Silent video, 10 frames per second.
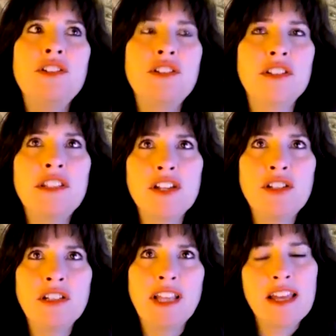
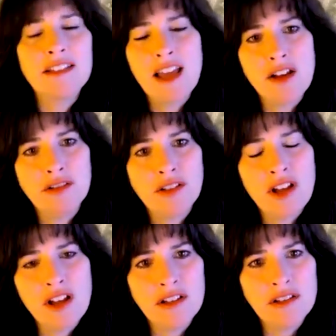session lasts how
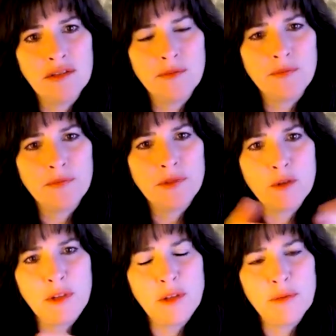long? So
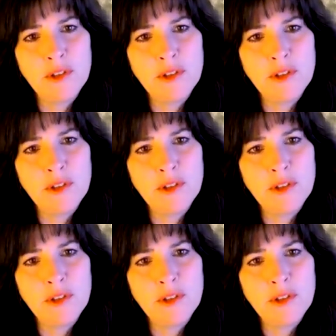people